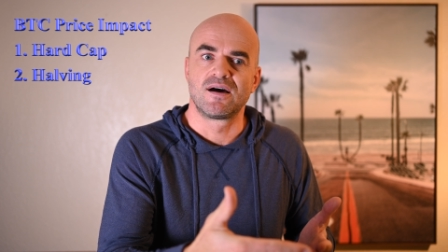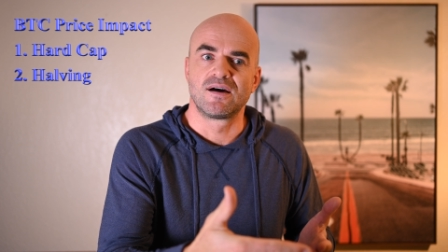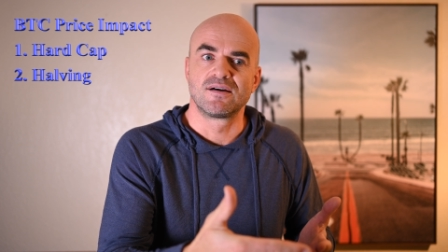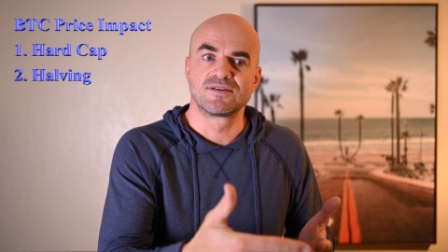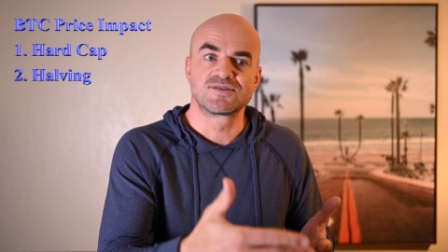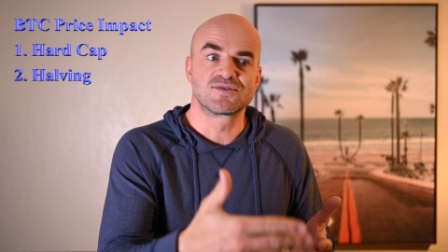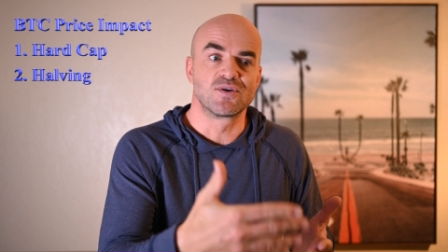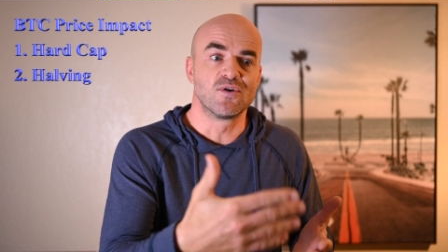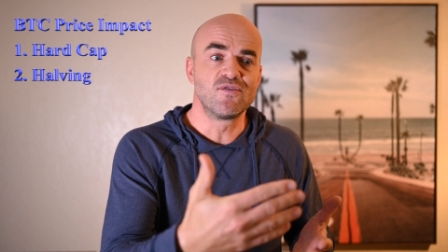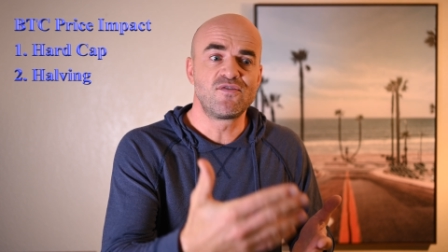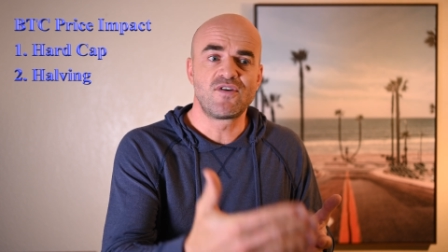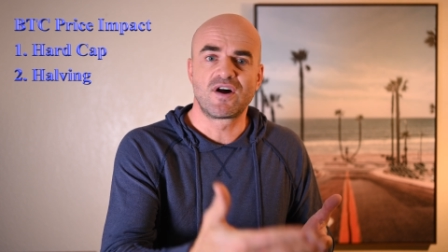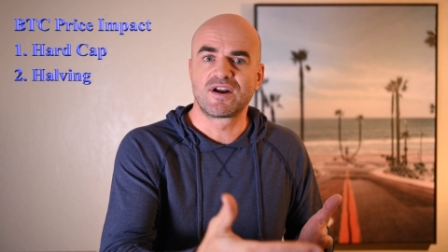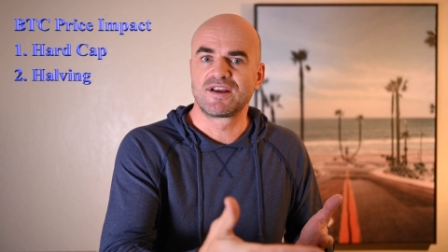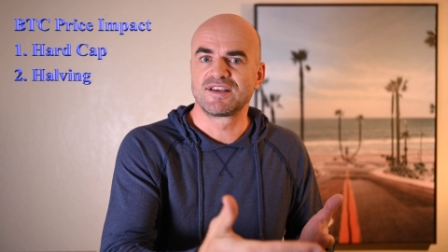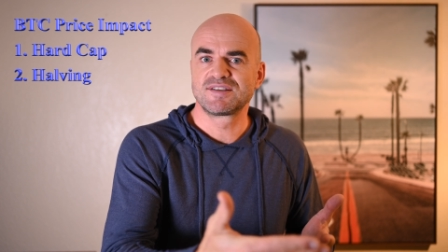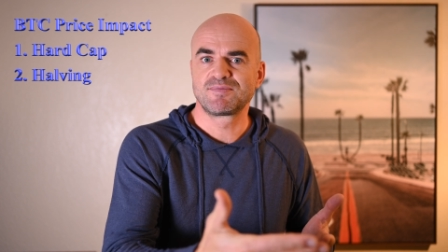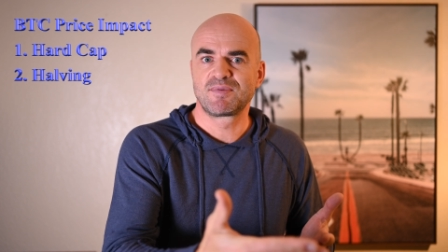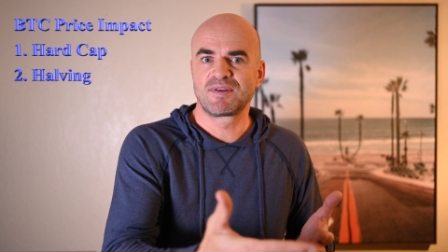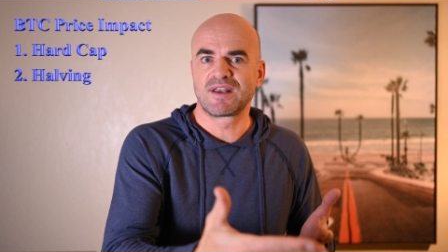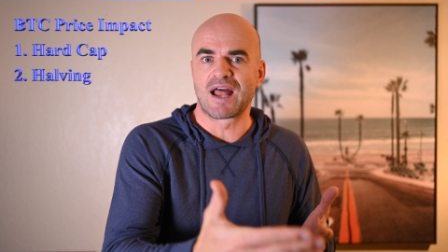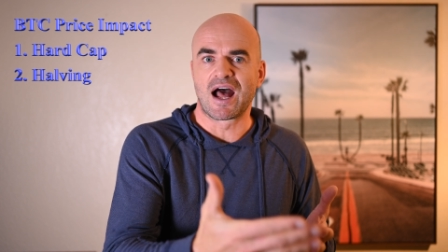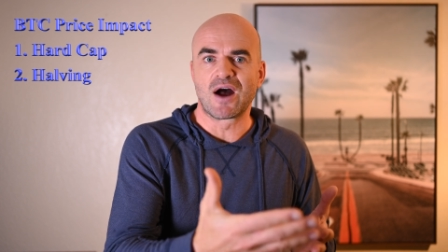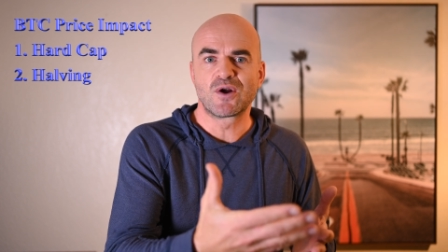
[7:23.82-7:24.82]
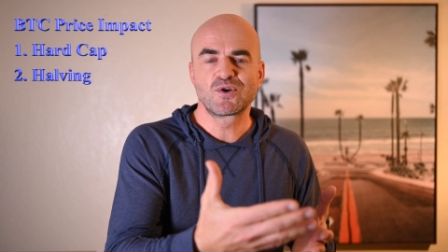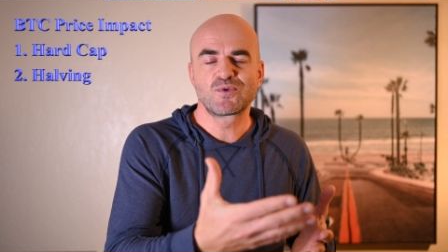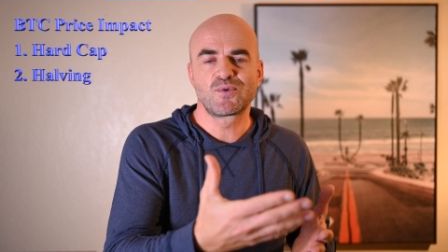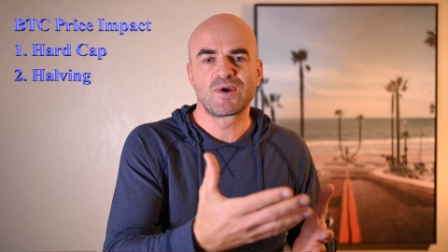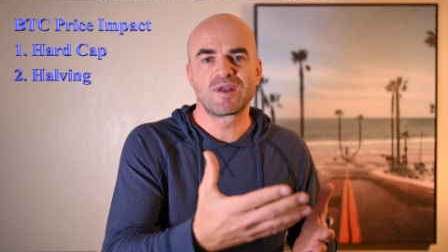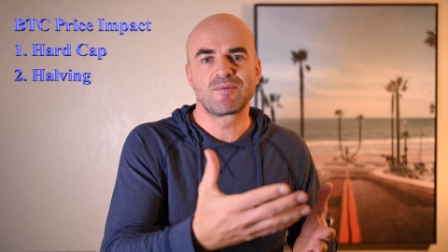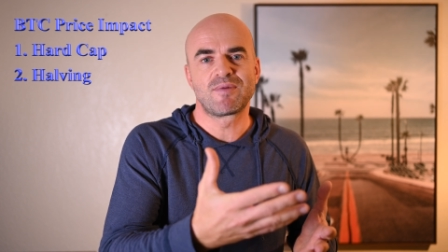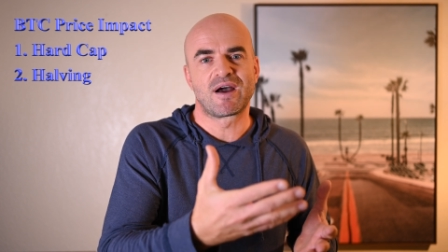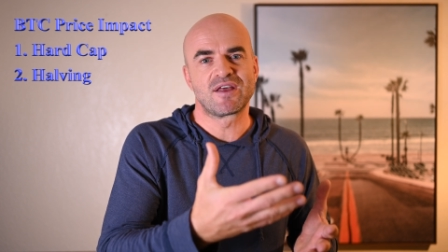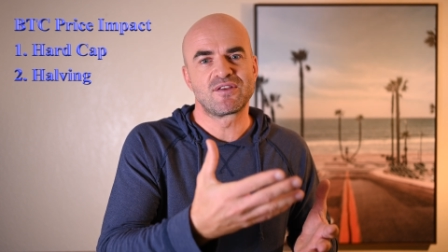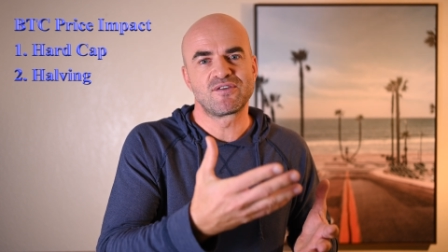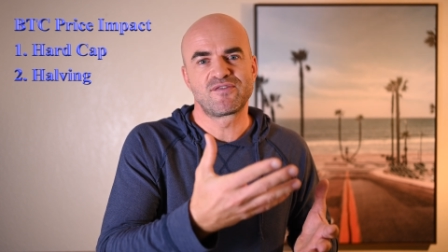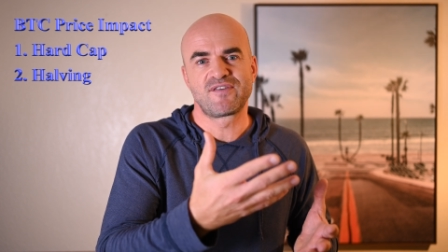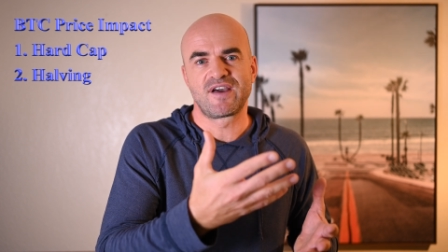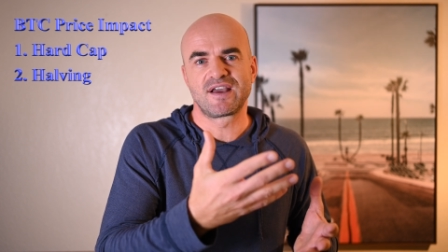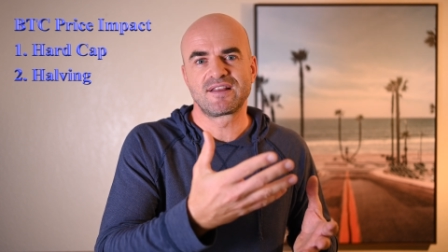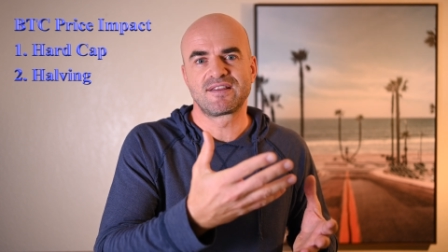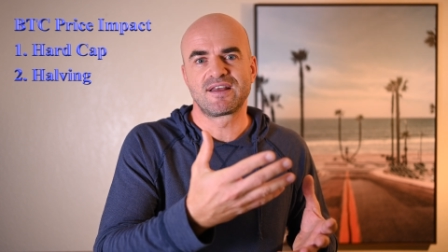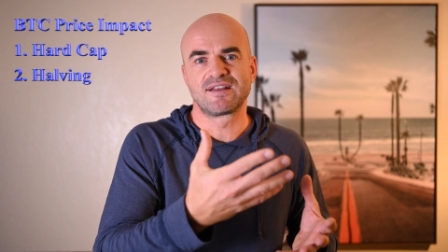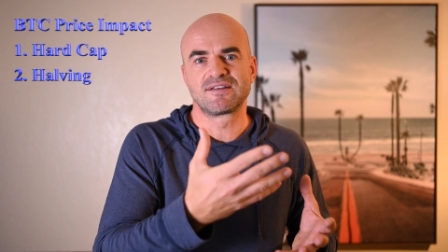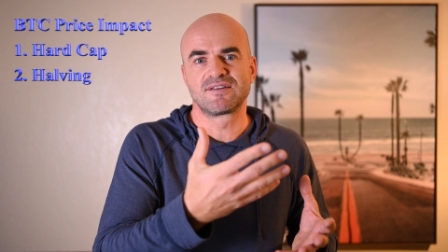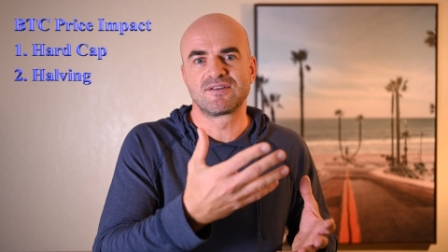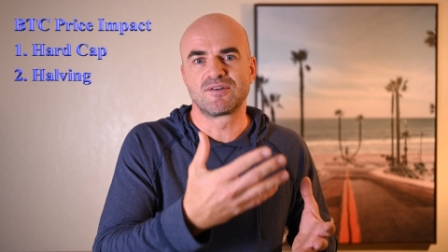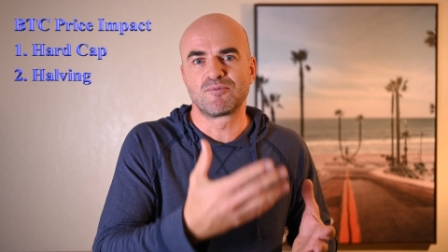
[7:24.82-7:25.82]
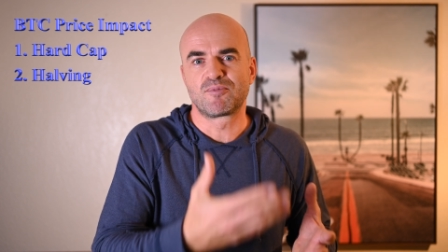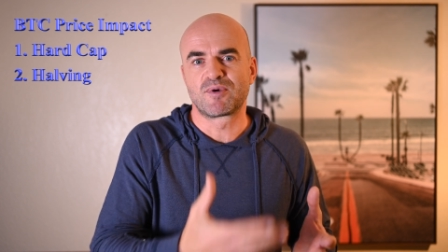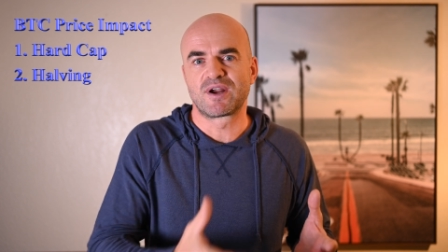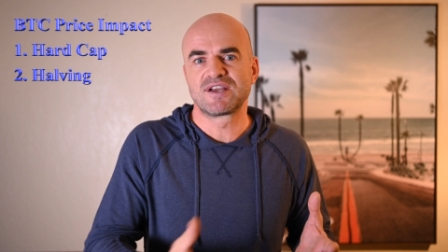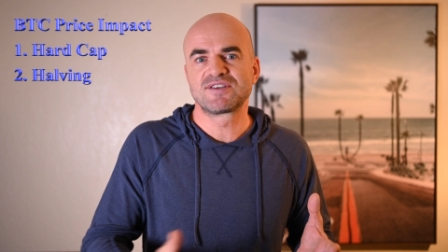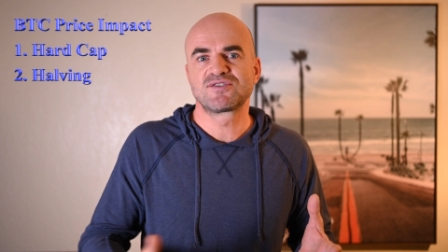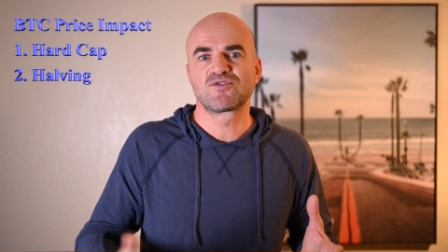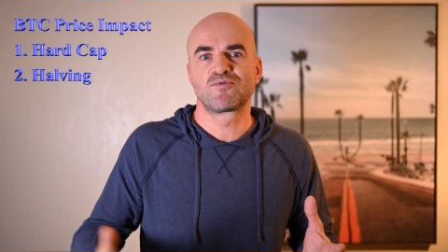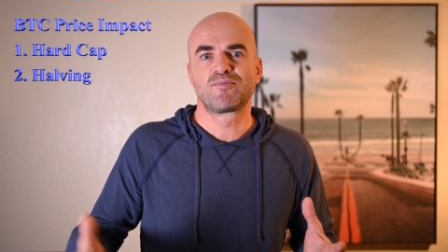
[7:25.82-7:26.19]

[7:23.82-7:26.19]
so far has been outweighed by the fact that the price